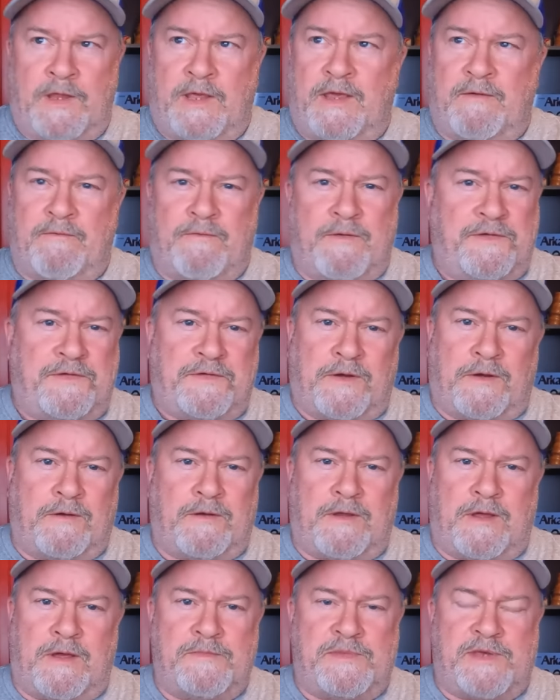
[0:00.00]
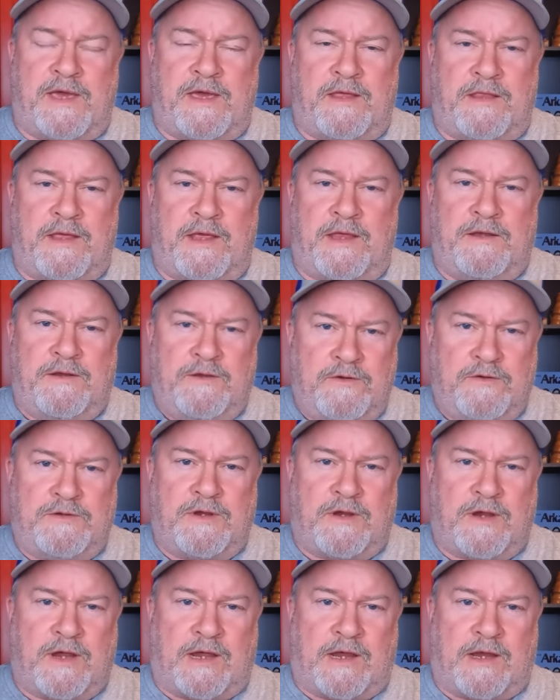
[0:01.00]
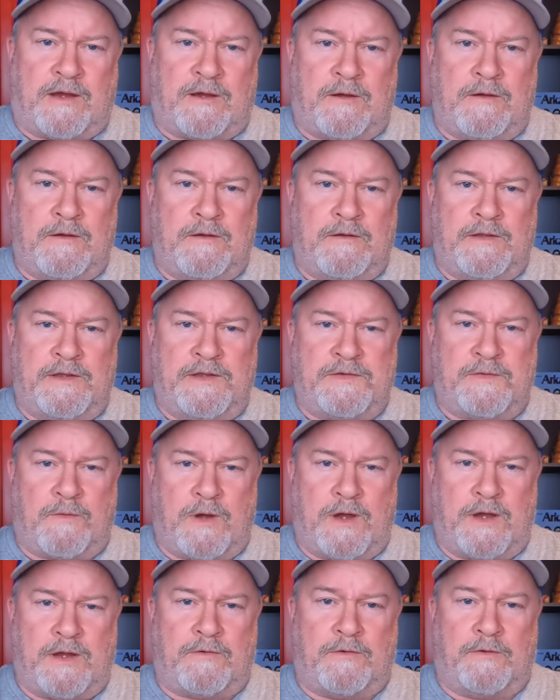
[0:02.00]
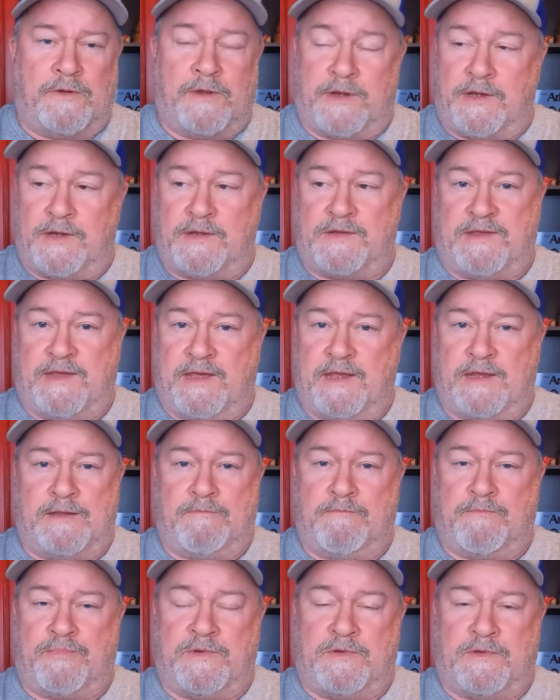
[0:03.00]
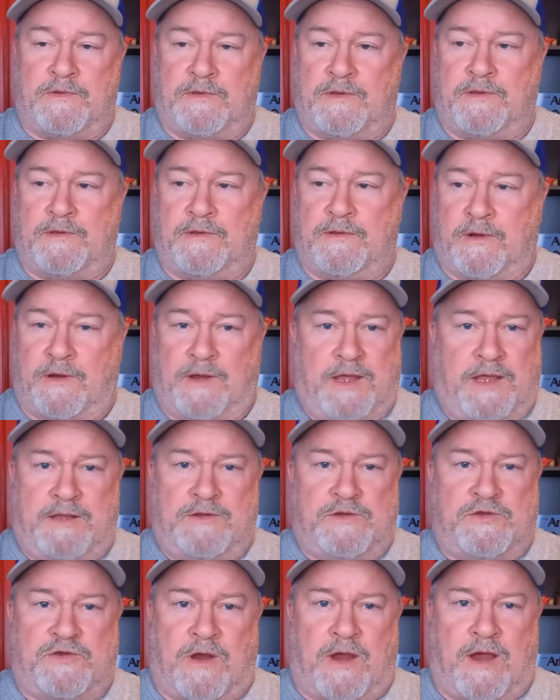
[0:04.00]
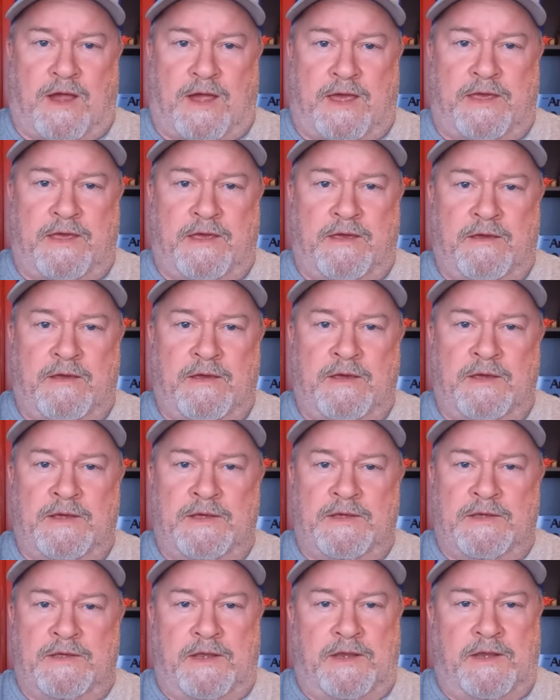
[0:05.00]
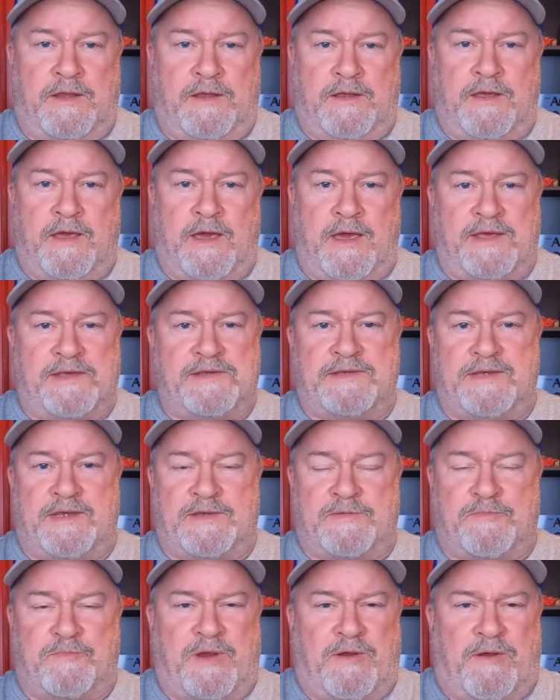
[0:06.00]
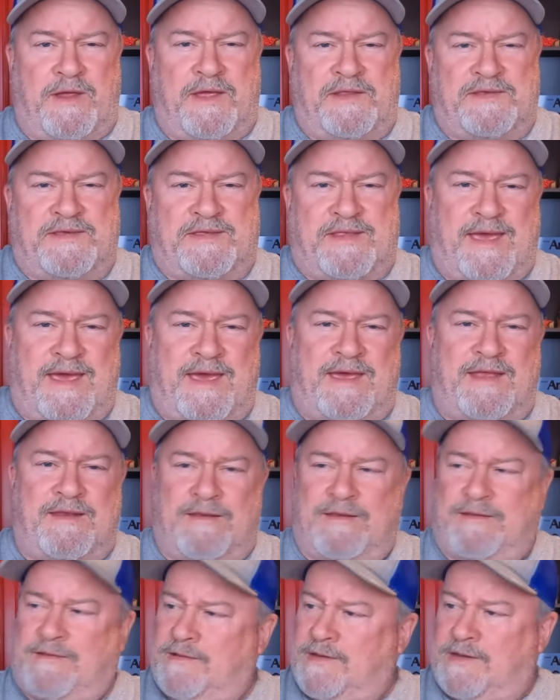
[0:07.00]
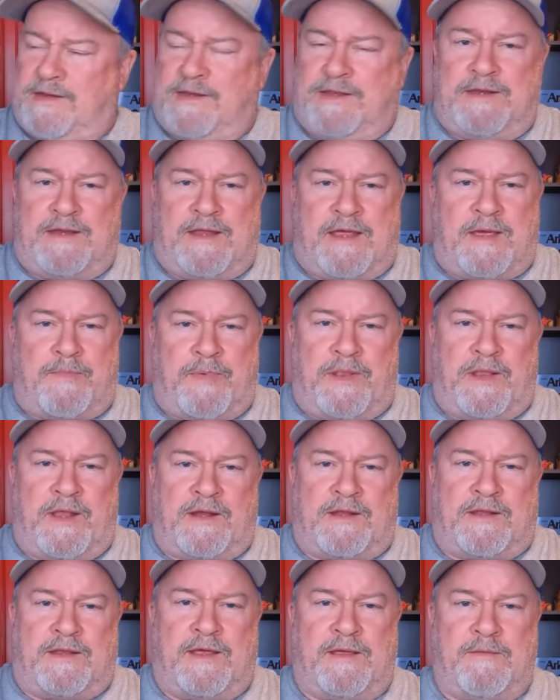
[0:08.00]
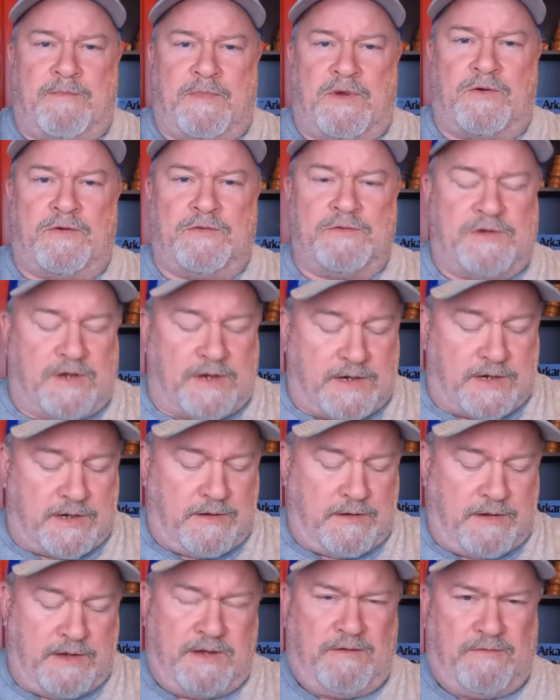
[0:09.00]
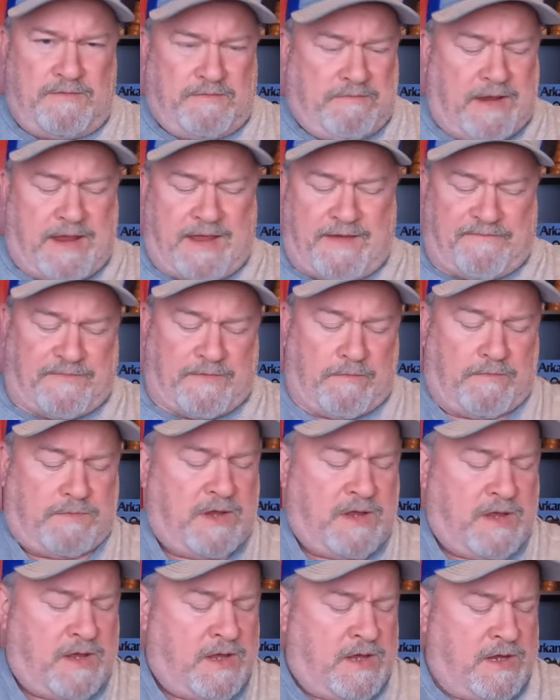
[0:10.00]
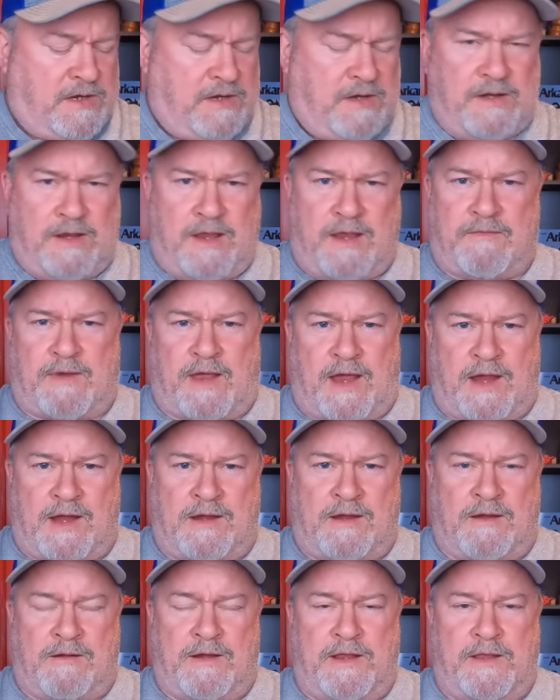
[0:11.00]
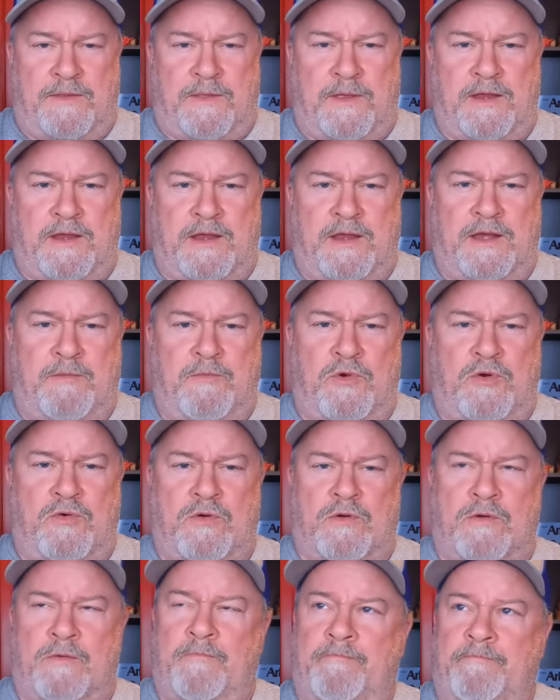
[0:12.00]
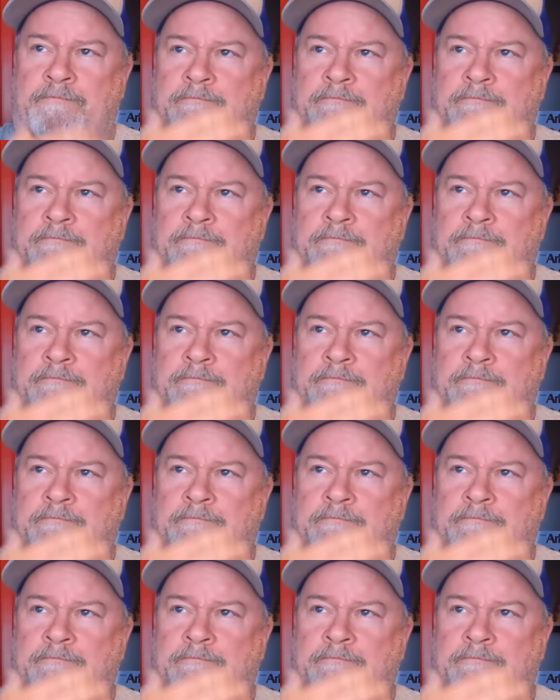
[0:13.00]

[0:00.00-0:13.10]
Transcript: Every shirt comes out of that new dryer is wrinkled, and it's getting they're getting dry. And you guys experienced that? It didn't happen like that in my old dryer. You don't have to, shouldn't have to iron anything anymore.